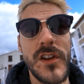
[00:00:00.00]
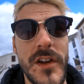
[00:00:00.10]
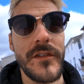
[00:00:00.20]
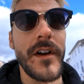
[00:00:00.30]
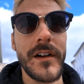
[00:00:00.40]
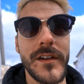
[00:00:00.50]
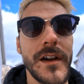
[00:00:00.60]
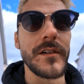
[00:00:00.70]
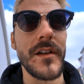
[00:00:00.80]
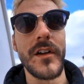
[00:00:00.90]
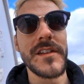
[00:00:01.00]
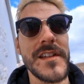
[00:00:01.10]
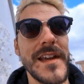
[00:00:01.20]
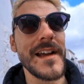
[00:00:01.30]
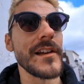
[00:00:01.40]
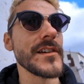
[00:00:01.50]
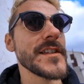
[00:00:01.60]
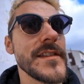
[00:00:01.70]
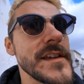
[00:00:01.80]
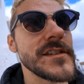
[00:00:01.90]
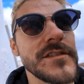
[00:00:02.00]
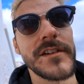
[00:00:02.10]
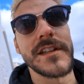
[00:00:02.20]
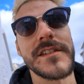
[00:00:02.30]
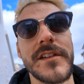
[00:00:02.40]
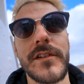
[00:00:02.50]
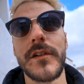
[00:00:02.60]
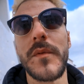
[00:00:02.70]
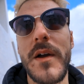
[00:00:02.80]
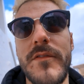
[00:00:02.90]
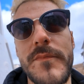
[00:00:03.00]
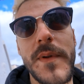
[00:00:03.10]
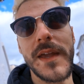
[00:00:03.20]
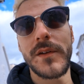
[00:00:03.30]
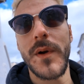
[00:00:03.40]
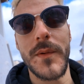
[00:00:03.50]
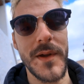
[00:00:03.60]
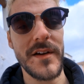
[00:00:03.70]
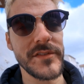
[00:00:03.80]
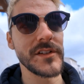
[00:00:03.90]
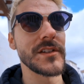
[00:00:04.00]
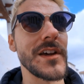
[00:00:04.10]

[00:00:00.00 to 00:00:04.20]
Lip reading: looking around now, honestly, you get lost in these streets. I don't know where we've been, where we haven't.